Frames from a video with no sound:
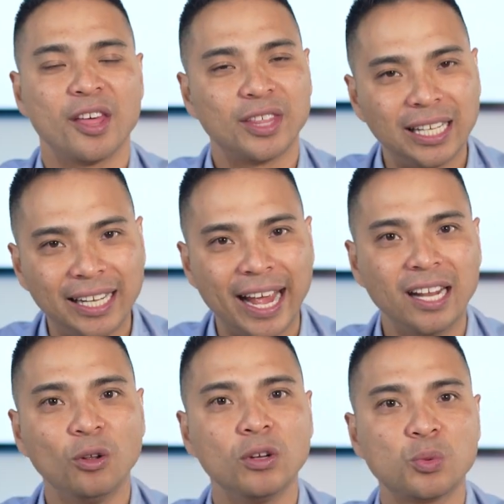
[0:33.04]
The
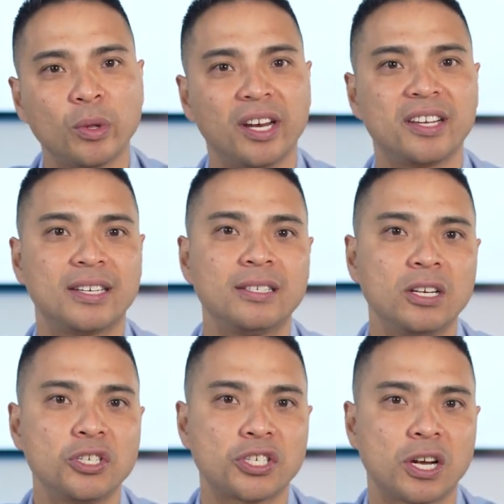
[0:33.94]
landlords with an
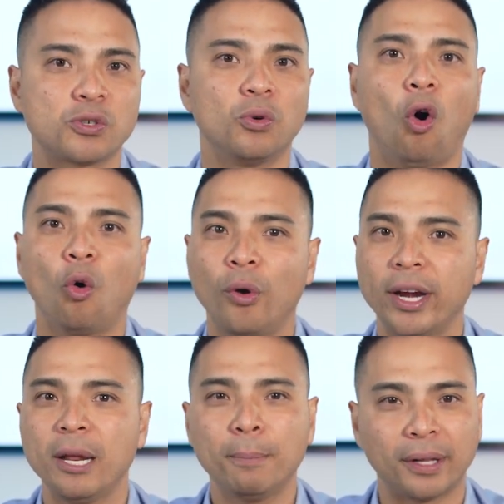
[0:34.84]
existing schedule
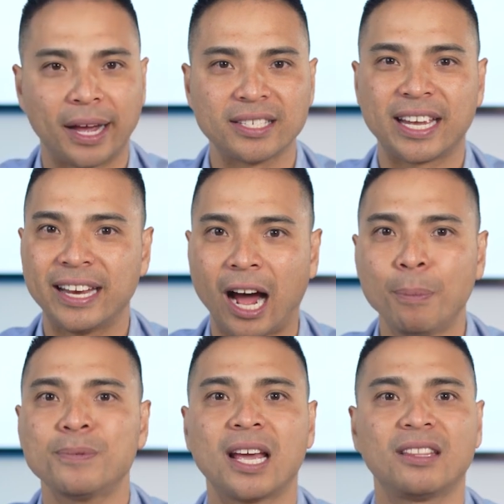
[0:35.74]
already in place can
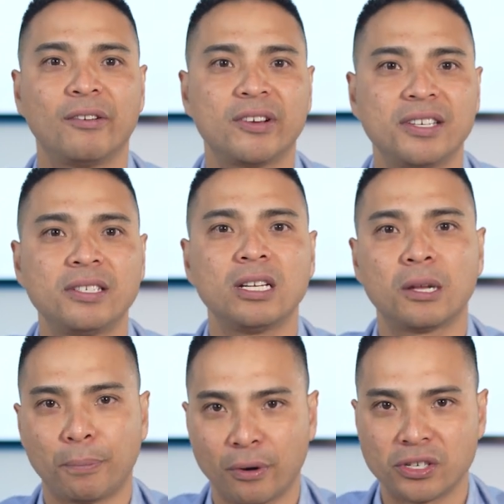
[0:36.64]
update their existing
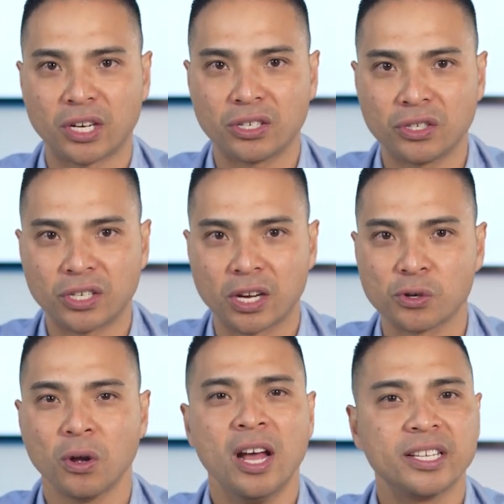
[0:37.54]
depreciation
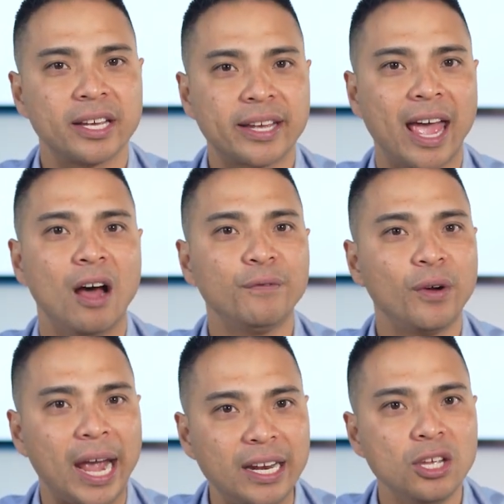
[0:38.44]
schedule to account
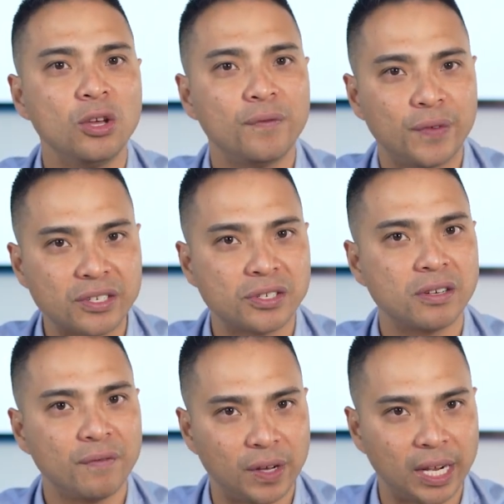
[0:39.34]
for any new
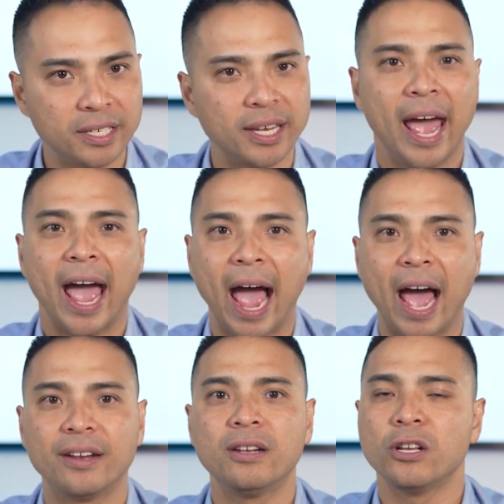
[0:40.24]
fixtures and fittings
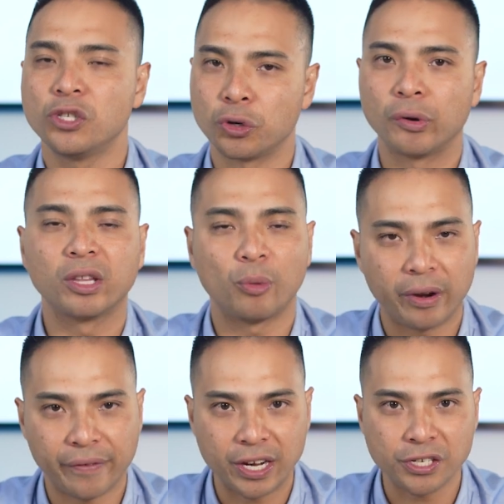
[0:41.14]
added during the
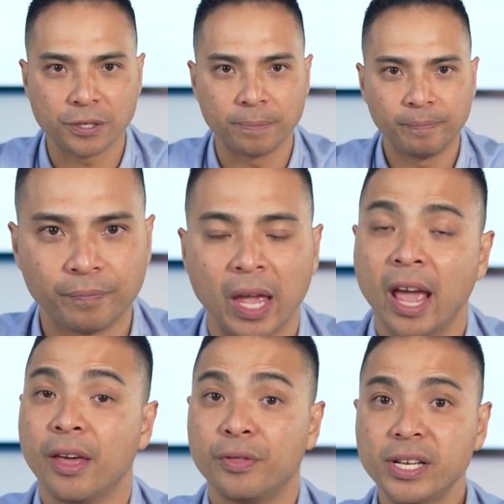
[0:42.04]
renovation.
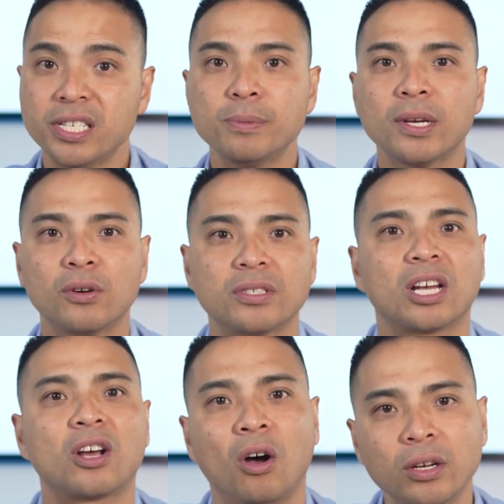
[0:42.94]
This is because
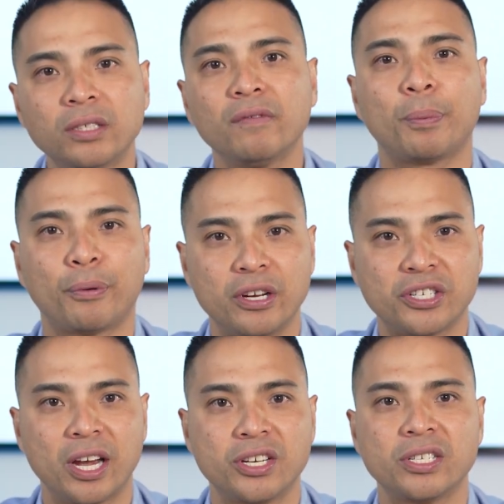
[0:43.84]
the cost of
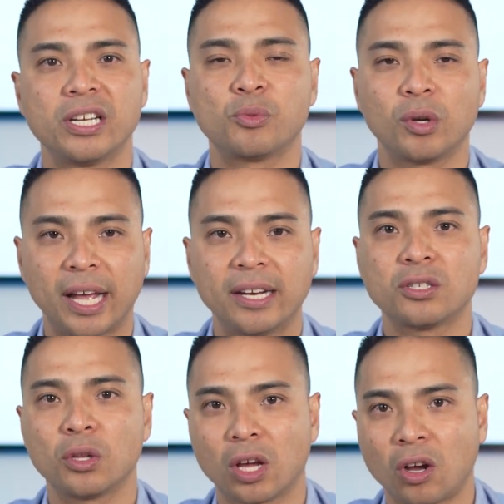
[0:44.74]
depreciation is
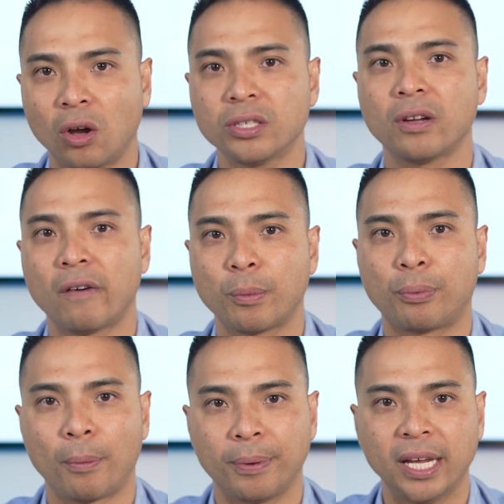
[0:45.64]
related to the cost of the
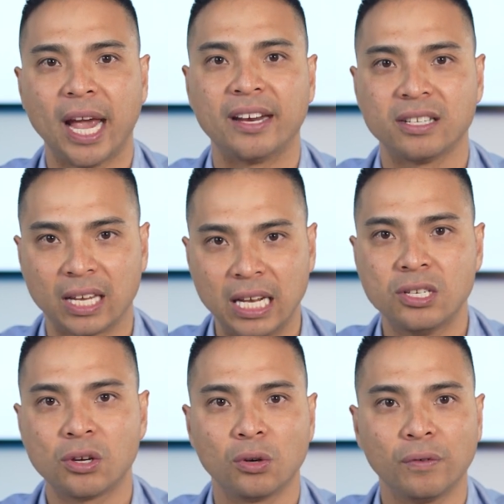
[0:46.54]
property and its
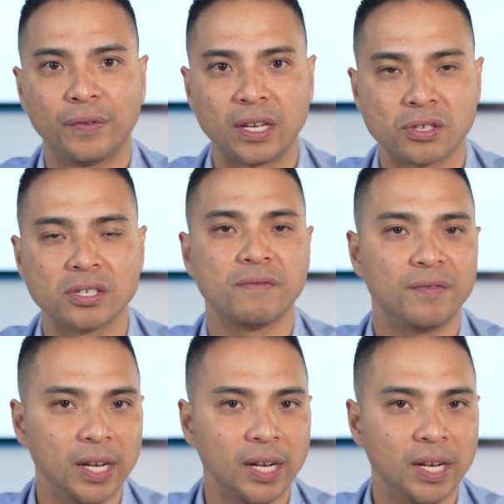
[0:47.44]
internal fixtures and